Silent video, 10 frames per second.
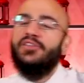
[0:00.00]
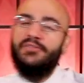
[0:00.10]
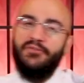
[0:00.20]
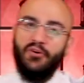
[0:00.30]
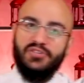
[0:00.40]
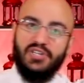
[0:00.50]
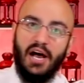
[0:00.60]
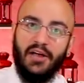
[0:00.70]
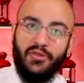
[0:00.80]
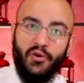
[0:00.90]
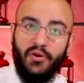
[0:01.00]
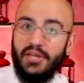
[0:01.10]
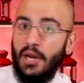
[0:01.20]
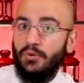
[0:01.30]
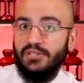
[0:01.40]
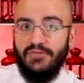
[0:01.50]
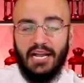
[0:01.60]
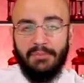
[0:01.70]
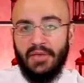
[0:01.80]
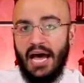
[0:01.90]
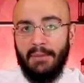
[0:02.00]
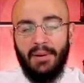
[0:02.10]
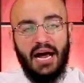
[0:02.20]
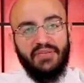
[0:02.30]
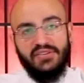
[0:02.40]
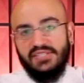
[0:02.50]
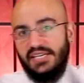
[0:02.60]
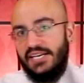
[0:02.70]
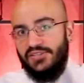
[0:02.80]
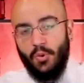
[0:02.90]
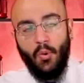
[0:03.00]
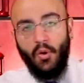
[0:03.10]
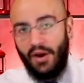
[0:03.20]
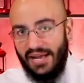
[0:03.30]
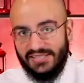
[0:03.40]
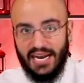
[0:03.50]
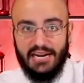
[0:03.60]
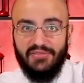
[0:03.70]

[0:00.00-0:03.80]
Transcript: the first author, you know, developed the hypotheses or has kind